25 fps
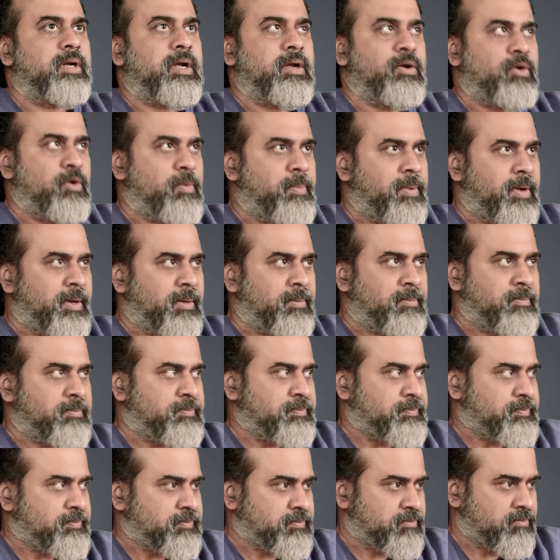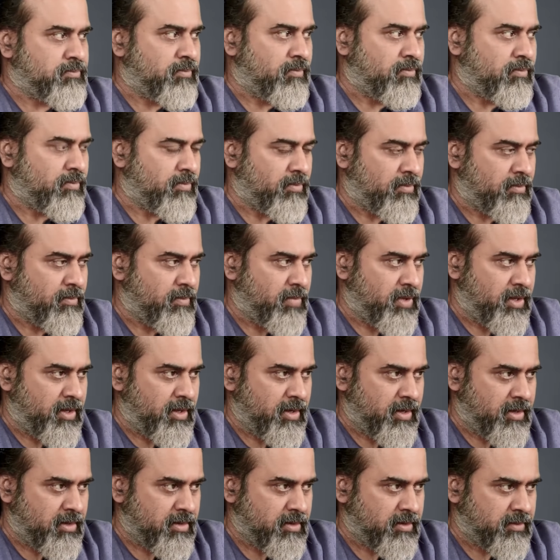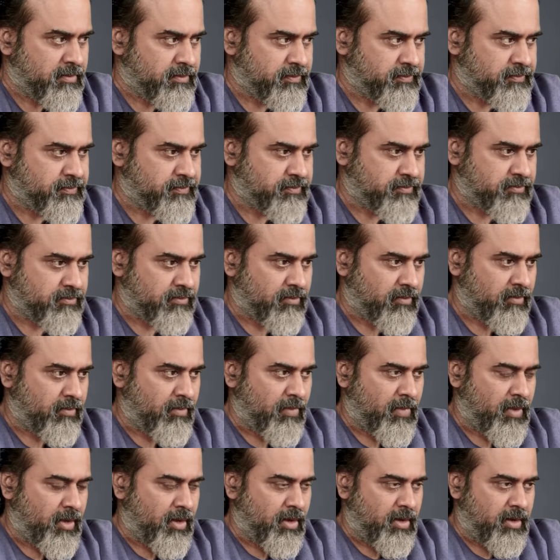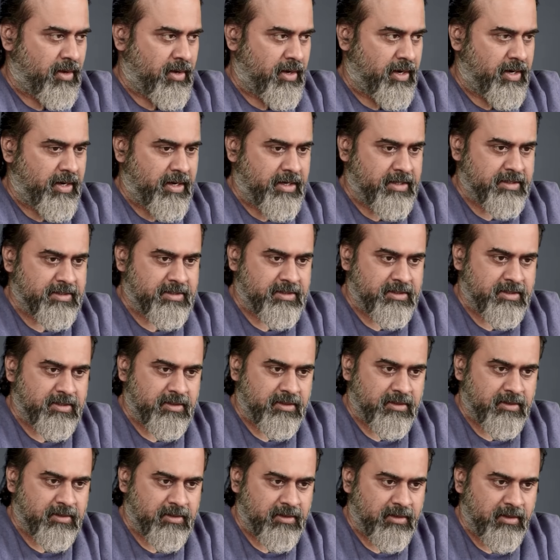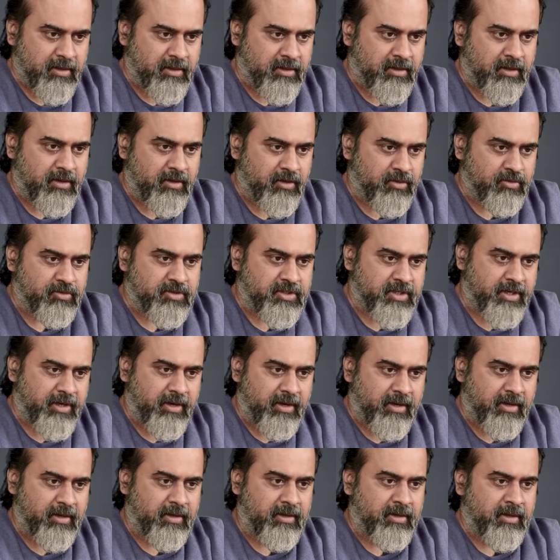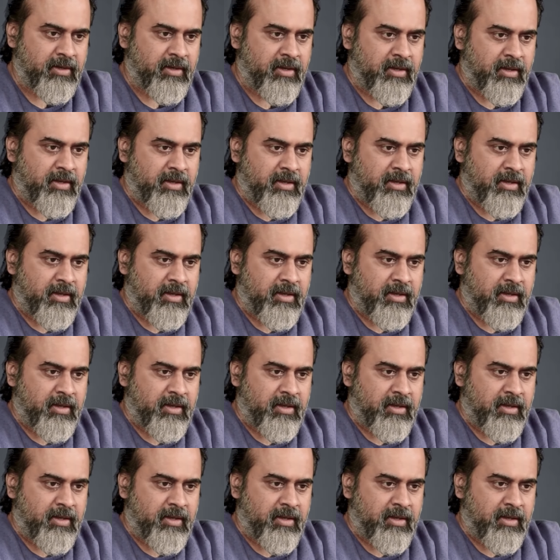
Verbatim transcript: I hope I'm being at least a little lucid here.